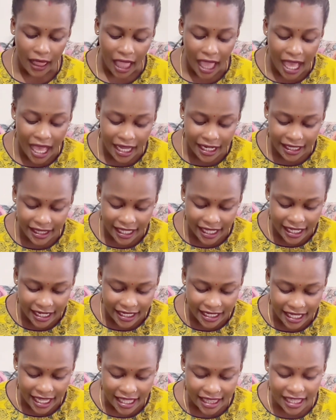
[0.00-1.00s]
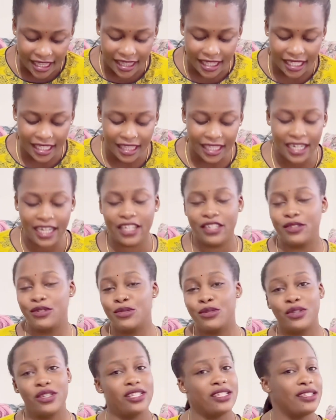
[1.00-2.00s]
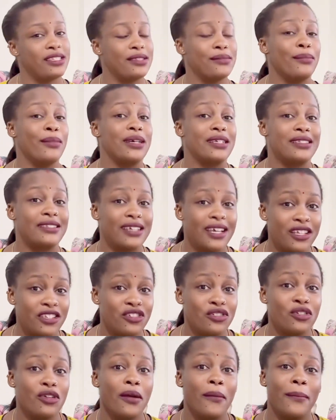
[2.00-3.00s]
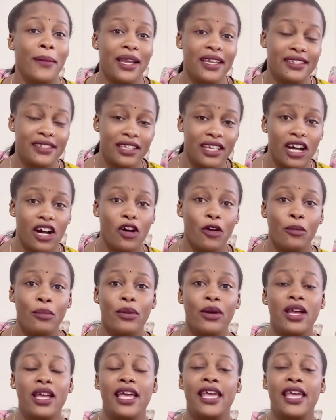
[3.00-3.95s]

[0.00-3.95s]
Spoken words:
And then the other thing that I do is massage my scalp.